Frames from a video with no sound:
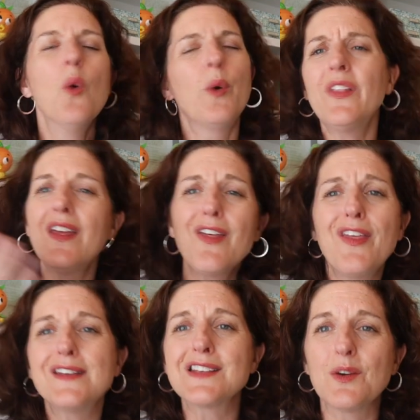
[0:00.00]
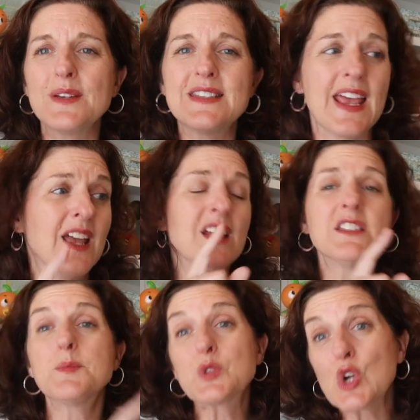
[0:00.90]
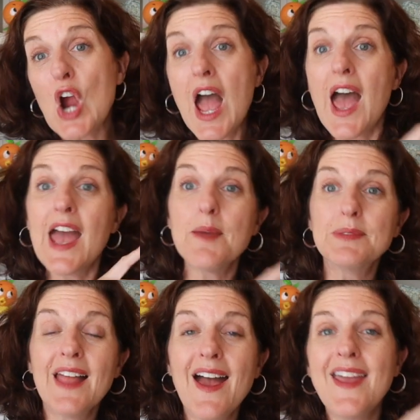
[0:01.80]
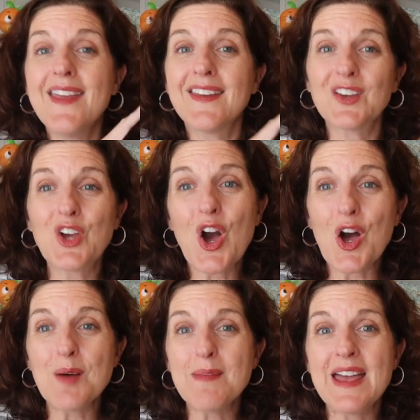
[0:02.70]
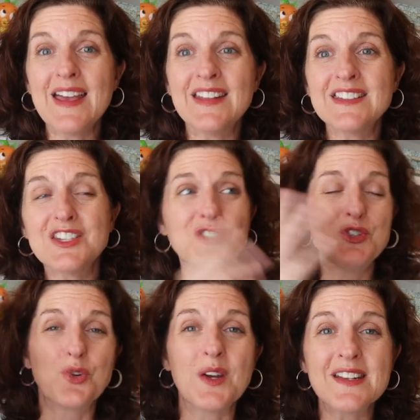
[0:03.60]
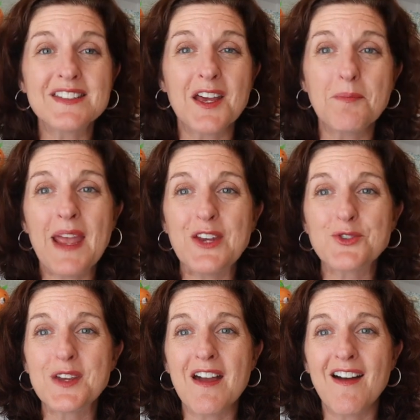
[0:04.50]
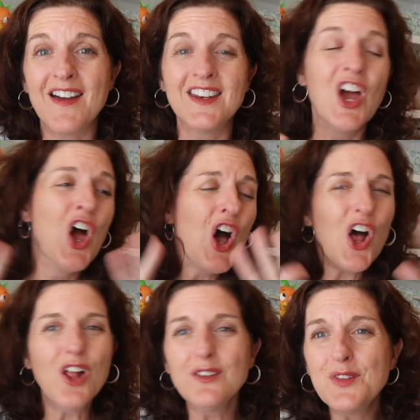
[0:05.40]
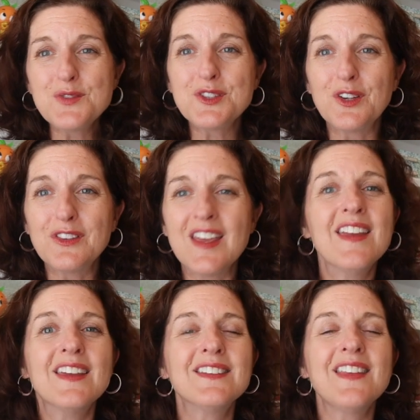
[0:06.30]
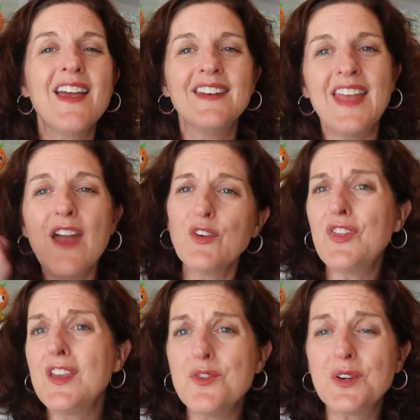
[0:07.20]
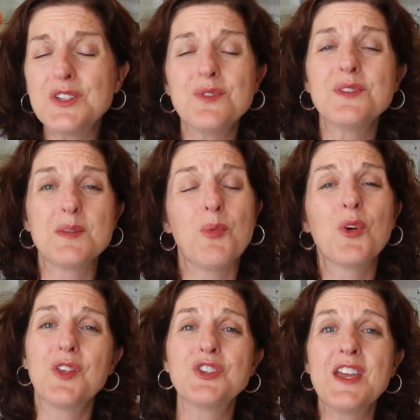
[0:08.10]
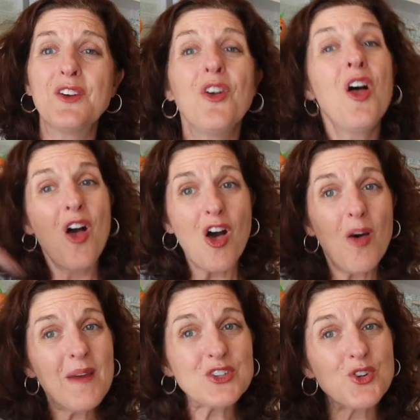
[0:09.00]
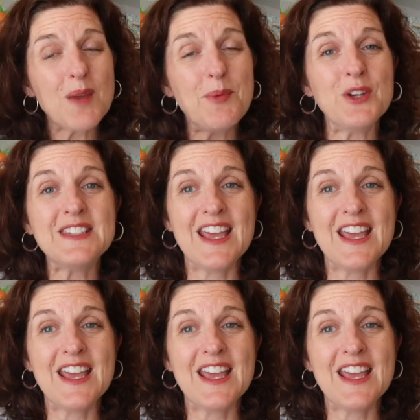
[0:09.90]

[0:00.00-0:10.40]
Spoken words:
One of the other things I always say, subscribe, like, comment, join us on Patreon, all of those good things, and everything you can do to support the channel, I'll make sure I put